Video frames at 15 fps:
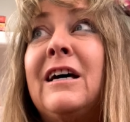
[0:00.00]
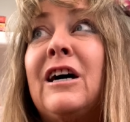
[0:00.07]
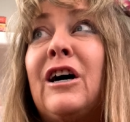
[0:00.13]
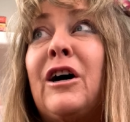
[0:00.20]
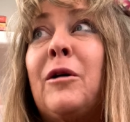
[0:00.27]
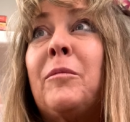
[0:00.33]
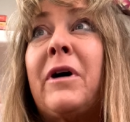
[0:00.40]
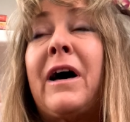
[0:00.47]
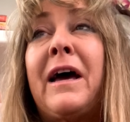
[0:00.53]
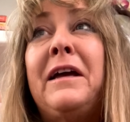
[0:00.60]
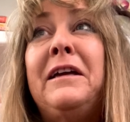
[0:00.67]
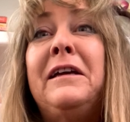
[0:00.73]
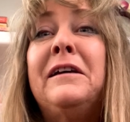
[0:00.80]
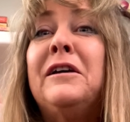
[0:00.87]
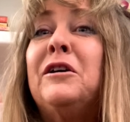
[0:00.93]

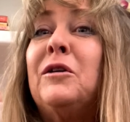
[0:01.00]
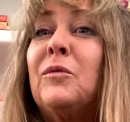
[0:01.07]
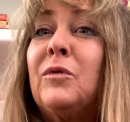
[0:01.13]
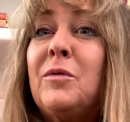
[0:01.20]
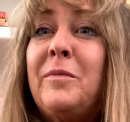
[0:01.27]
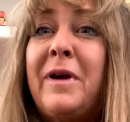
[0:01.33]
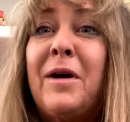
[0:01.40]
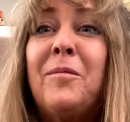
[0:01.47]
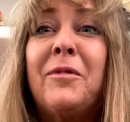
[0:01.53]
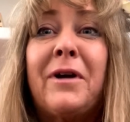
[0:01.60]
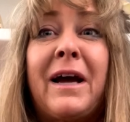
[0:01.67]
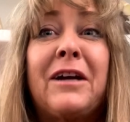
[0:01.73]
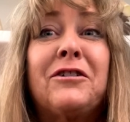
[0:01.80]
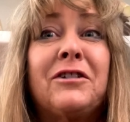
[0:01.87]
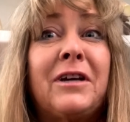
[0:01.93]
I
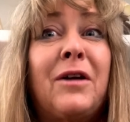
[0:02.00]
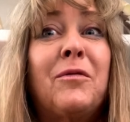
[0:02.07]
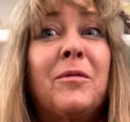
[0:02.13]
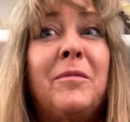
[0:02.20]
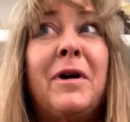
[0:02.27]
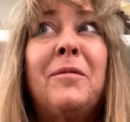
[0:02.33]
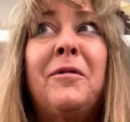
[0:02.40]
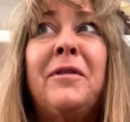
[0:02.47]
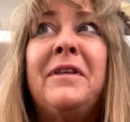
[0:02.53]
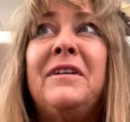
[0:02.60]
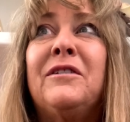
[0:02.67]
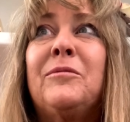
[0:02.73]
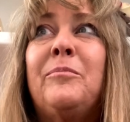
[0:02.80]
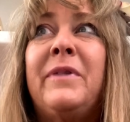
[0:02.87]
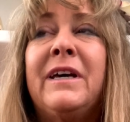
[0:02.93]
remember
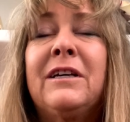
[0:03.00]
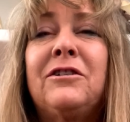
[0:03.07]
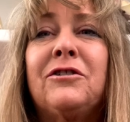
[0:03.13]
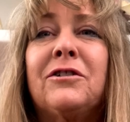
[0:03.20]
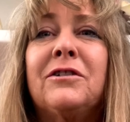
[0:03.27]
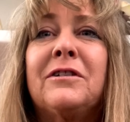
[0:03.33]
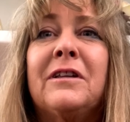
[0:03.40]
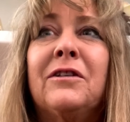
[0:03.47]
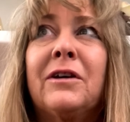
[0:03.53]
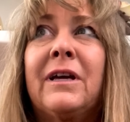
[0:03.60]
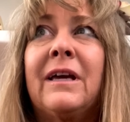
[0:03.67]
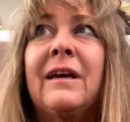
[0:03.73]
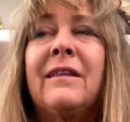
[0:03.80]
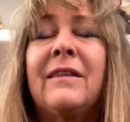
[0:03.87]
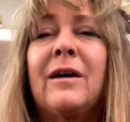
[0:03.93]
these pictures and
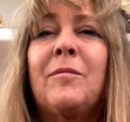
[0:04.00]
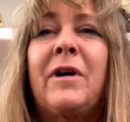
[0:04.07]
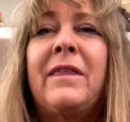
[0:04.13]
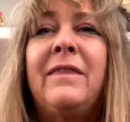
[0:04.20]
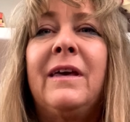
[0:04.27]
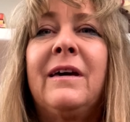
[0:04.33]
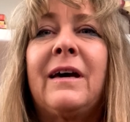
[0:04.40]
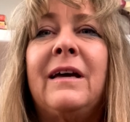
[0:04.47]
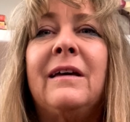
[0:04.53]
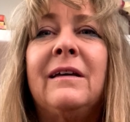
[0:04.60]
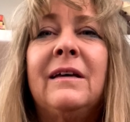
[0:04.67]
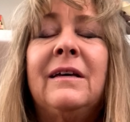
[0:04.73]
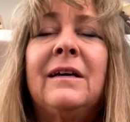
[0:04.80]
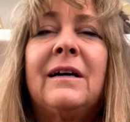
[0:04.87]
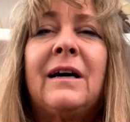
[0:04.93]
looking at them. I think I
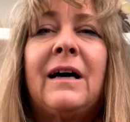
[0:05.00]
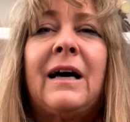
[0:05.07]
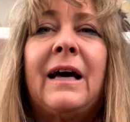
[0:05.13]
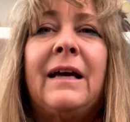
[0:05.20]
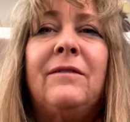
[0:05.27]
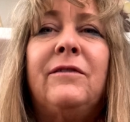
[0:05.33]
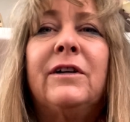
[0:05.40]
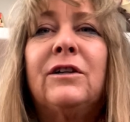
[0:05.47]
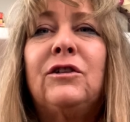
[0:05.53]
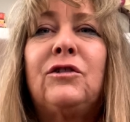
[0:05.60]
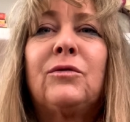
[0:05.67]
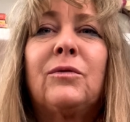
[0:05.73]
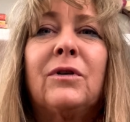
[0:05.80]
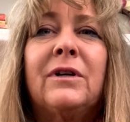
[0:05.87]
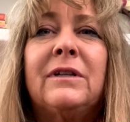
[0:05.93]

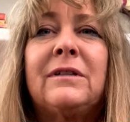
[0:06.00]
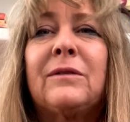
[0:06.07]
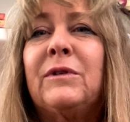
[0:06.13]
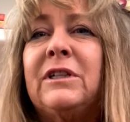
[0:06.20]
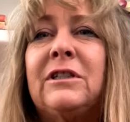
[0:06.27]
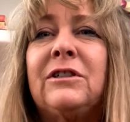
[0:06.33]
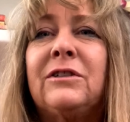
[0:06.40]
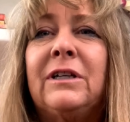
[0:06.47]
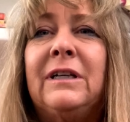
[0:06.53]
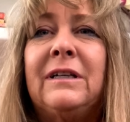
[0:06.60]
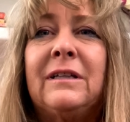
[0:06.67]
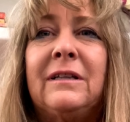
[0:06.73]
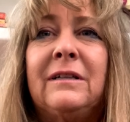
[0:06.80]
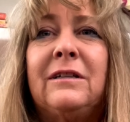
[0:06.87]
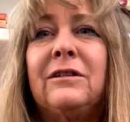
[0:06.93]
went straight
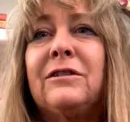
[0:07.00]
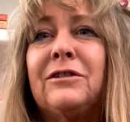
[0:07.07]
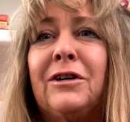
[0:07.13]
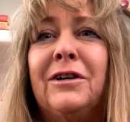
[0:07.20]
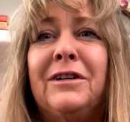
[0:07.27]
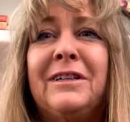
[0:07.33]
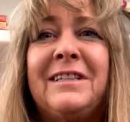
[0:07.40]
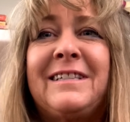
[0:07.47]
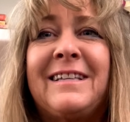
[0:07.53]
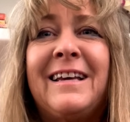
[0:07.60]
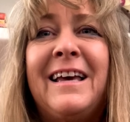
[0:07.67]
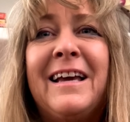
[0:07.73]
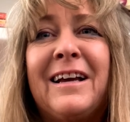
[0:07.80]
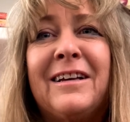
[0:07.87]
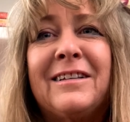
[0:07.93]
to the desserts
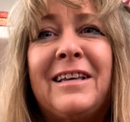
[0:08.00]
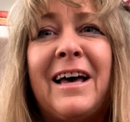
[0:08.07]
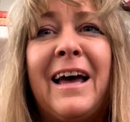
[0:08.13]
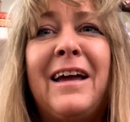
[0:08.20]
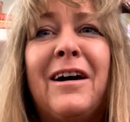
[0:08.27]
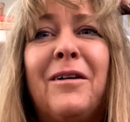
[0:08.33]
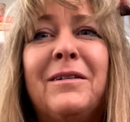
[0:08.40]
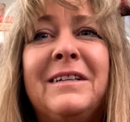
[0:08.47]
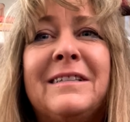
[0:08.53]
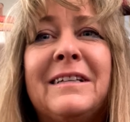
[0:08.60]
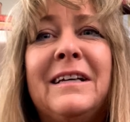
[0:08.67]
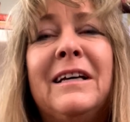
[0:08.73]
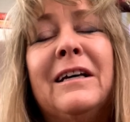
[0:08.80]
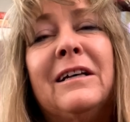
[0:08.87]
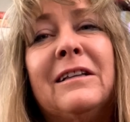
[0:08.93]
because I always
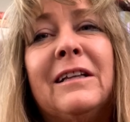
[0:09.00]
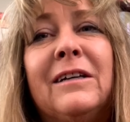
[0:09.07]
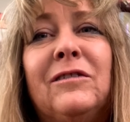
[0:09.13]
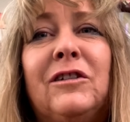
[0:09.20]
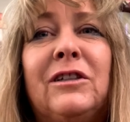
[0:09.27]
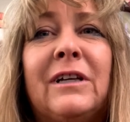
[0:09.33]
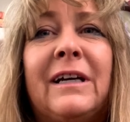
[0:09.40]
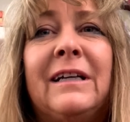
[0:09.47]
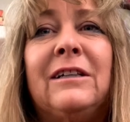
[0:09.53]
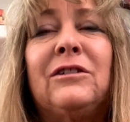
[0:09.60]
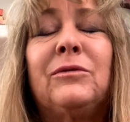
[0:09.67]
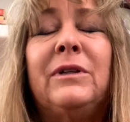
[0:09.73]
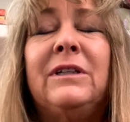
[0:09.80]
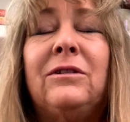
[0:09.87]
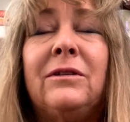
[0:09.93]
I had a
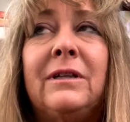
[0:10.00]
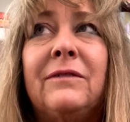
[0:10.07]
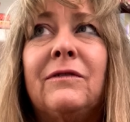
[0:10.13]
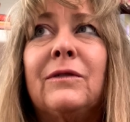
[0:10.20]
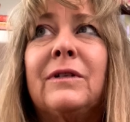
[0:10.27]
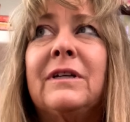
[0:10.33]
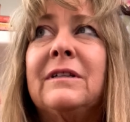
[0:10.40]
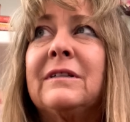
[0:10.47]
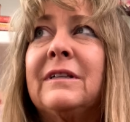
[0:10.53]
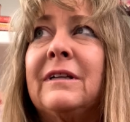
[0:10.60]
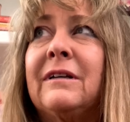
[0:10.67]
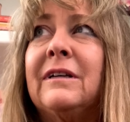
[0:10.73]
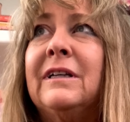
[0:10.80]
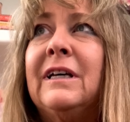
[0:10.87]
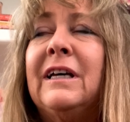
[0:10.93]
sweet tooth even when I was
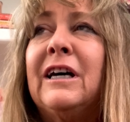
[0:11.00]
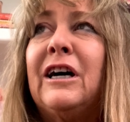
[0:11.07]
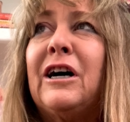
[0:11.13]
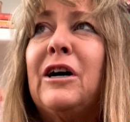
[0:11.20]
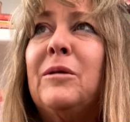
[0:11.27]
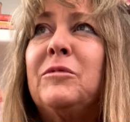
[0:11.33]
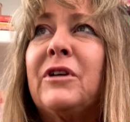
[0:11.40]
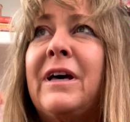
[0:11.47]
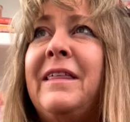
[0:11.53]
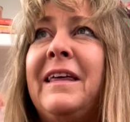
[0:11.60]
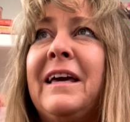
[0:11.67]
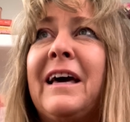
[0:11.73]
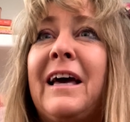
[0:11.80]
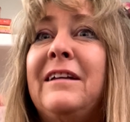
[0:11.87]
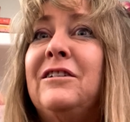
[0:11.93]
little. So I
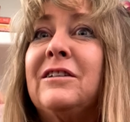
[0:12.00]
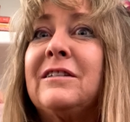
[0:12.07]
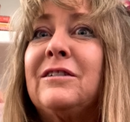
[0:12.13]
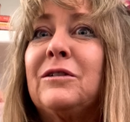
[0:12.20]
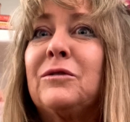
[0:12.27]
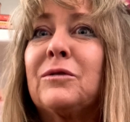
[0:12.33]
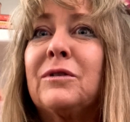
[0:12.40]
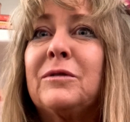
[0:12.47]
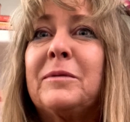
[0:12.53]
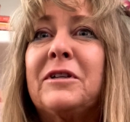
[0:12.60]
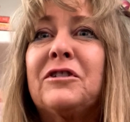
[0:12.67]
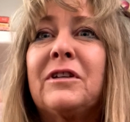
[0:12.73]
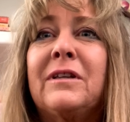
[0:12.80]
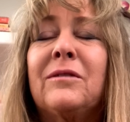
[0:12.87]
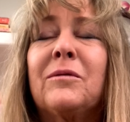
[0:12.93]
think those were
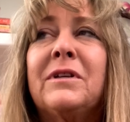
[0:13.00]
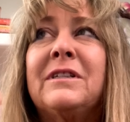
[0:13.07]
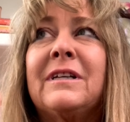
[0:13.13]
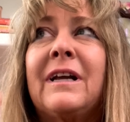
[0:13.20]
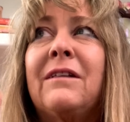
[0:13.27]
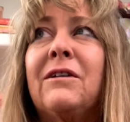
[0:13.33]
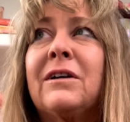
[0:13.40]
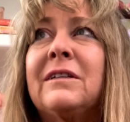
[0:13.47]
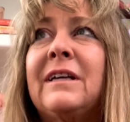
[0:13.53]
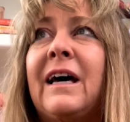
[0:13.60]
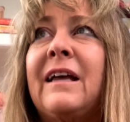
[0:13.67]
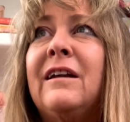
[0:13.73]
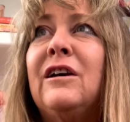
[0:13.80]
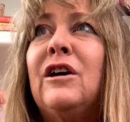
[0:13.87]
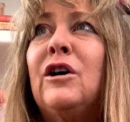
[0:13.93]
especially the ones that I looked
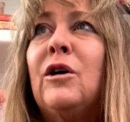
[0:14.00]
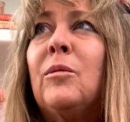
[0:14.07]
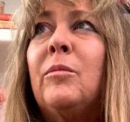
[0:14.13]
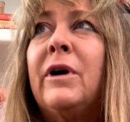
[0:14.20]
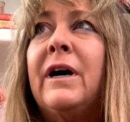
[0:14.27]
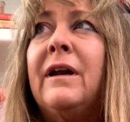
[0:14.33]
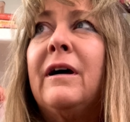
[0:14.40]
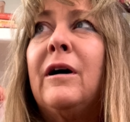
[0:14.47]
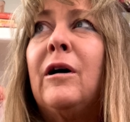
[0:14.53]
at. But